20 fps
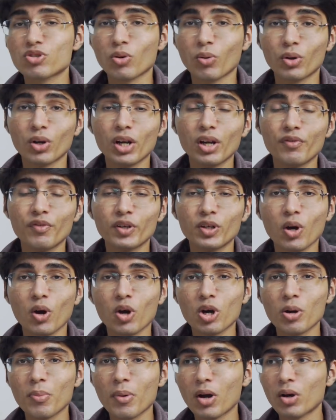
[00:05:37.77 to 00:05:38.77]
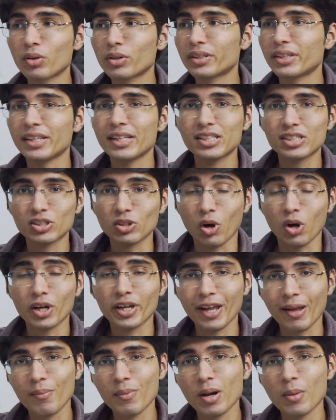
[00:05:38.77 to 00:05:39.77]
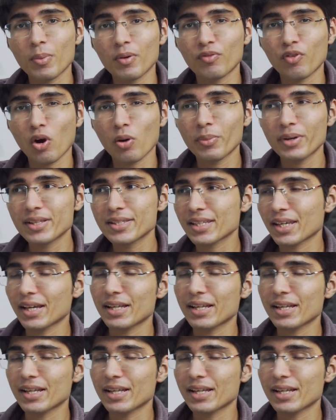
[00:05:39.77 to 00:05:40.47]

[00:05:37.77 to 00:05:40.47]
So overall, if we talk about the stock camera performance,